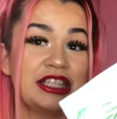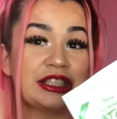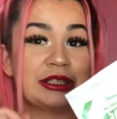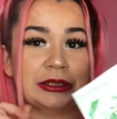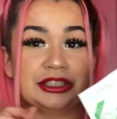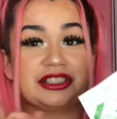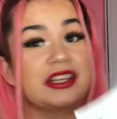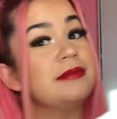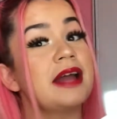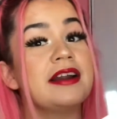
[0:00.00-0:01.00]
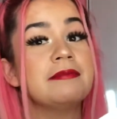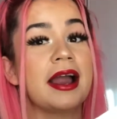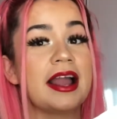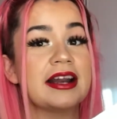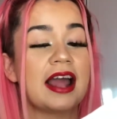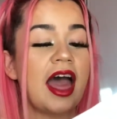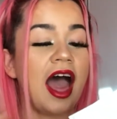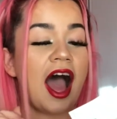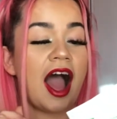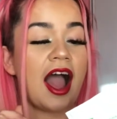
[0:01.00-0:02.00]
So just keep that in mind.
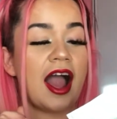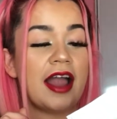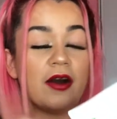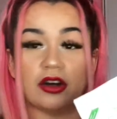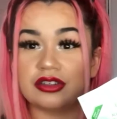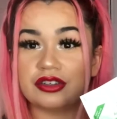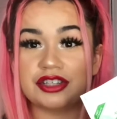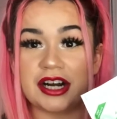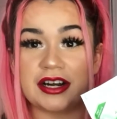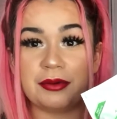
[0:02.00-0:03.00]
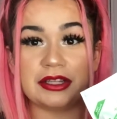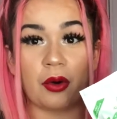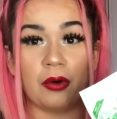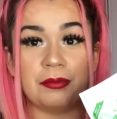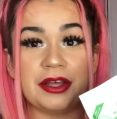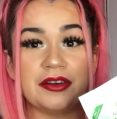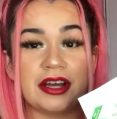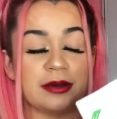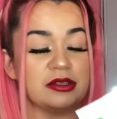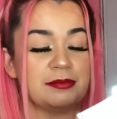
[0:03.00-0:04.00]
I also tried it with oat milk.
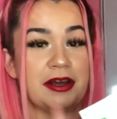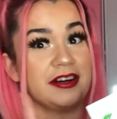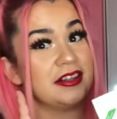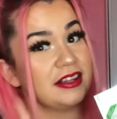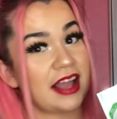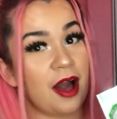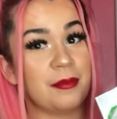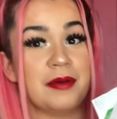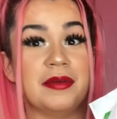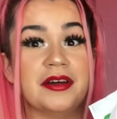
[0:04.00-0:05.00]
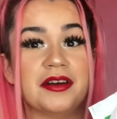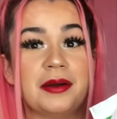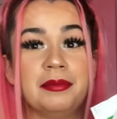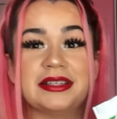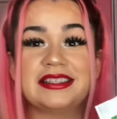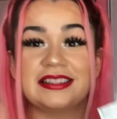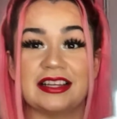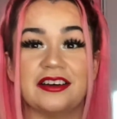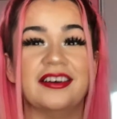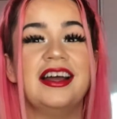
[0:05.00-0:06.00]
It was better than the almond milk. But
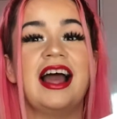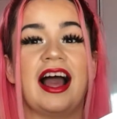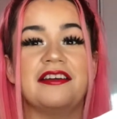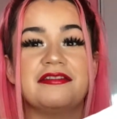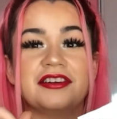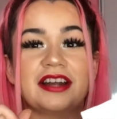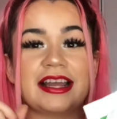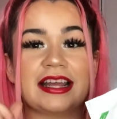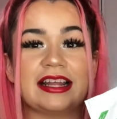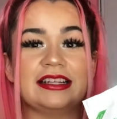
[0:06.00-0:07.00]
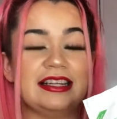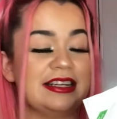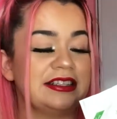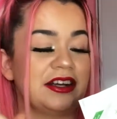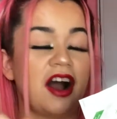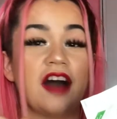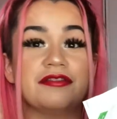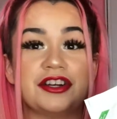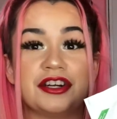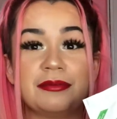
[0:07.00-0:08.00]
still, I feel like it needed the
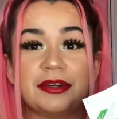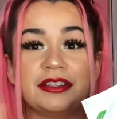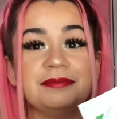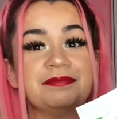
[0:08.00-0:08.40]
coffee creamer.